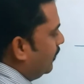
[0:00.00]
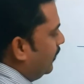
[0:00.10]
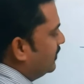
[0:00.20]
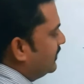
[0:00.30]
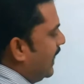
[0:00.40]

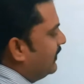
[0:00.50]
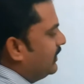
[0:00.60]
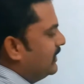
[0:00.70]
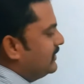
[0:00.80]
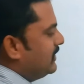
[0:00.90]
is like
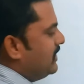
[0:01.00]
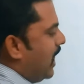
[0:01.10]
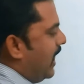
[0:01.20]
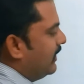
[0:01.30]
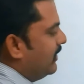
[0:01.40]
this,
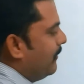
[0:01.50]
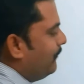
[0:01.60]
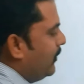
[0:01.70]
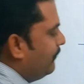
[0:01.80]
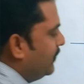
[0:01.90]
and
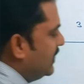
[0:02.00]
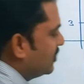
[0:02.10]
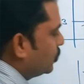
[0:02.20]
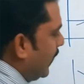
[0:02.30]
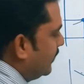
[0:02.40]
if we fit
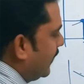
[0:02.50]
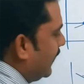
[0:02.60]
a straight